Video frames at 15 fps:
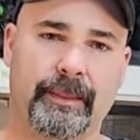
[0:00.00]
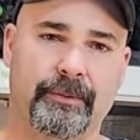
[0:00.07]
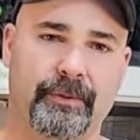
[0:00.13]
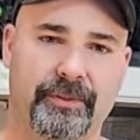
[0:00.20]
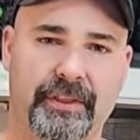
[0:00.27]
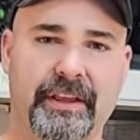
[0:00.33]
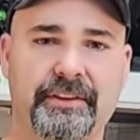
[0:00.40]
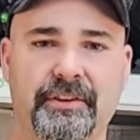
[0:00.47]

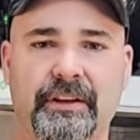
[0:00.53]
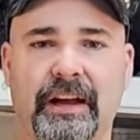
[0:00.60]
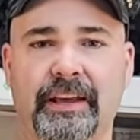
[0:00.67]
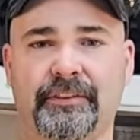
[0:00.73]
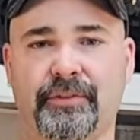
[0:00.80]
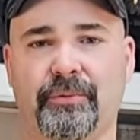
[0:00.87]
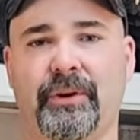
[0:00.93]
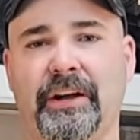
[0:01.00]
Well, thank you
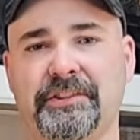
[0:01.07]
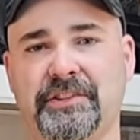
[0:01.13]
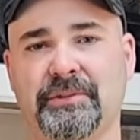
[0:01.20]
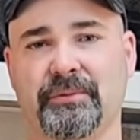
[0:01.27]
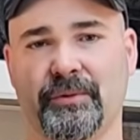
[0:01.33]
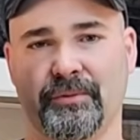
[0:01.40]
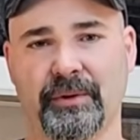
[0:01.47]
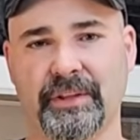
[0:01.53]
guys for
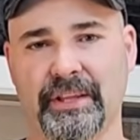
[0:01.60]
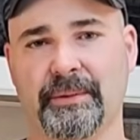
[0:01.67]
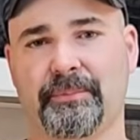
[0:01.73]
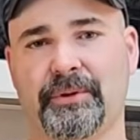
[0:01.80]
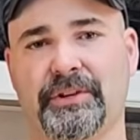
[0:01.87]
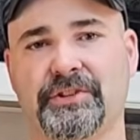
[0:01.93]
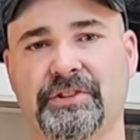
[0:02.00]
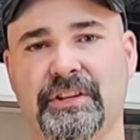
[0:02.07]
watching. We really
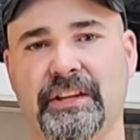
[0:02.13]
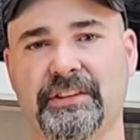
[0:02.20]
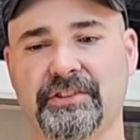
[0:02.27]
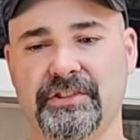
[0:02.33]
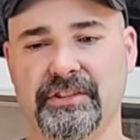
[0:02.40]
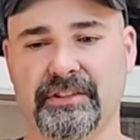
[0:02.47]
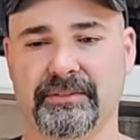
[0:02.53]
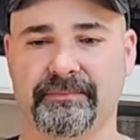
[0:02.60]
appreciate
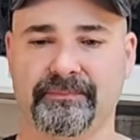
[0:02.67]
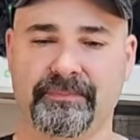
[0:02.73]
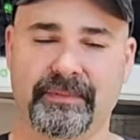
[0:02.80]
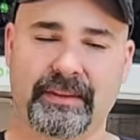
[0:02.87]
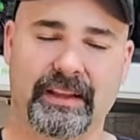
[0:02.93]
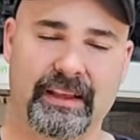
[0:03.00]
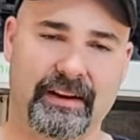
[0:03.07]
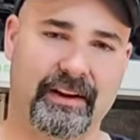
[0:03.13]
you.
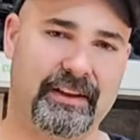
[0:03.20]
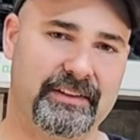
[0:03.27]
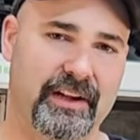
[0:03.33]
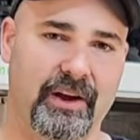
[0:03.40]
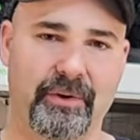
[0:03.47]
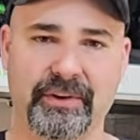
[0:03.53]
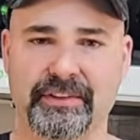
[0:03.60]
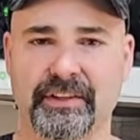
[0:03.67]
And as
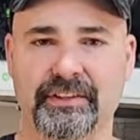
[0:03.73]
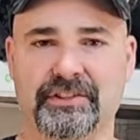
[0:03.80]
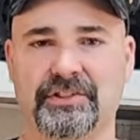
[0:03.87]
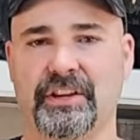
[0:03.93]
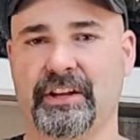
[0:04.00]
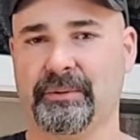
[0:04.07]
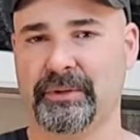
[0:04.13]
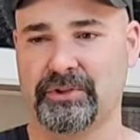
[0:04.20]
always on this
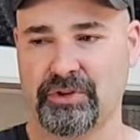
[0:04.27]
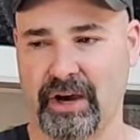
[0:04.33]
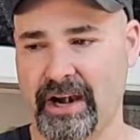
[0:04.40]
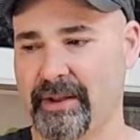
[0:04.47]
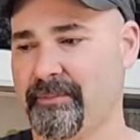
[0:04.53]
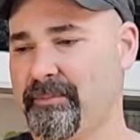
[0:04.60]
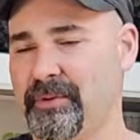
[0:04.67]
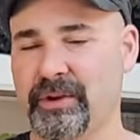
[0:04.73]
channel, we try
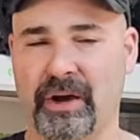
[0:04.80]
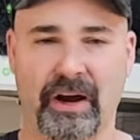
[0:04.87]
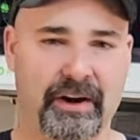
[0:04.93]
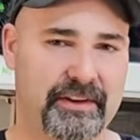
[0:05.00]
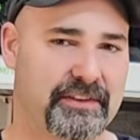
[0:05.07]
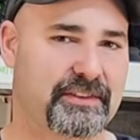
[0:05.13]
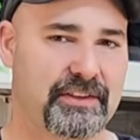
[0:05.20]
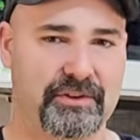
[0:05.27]
to be
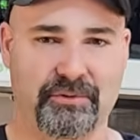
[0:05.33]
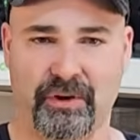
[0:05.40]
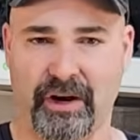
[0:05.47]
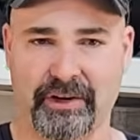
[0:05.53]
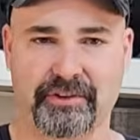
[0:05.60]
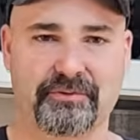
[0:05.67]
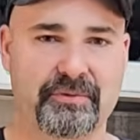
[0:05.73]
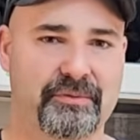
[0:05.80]
honest and do
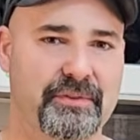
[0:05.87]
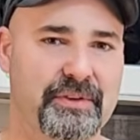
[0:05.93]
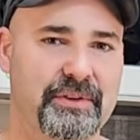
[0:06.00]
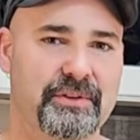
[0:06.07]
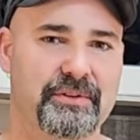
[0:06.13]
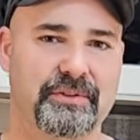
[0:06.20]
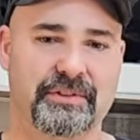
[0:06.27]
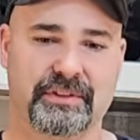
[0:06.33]
honest
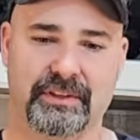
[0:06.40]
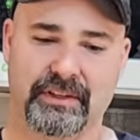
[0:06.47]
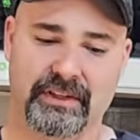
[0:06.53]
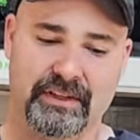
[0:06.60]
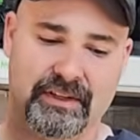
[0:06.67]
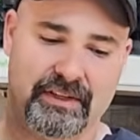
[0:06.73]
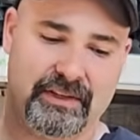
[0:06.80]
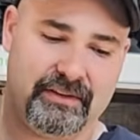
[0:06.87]
reviews.
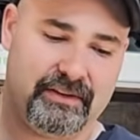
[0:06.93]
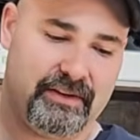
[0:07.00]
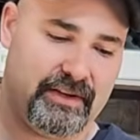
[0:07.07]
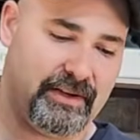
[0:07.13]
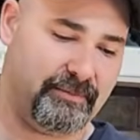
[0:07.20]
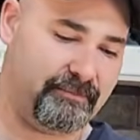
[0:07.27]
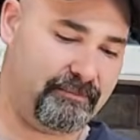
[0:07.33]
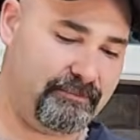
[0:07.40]

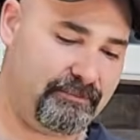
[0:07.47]
I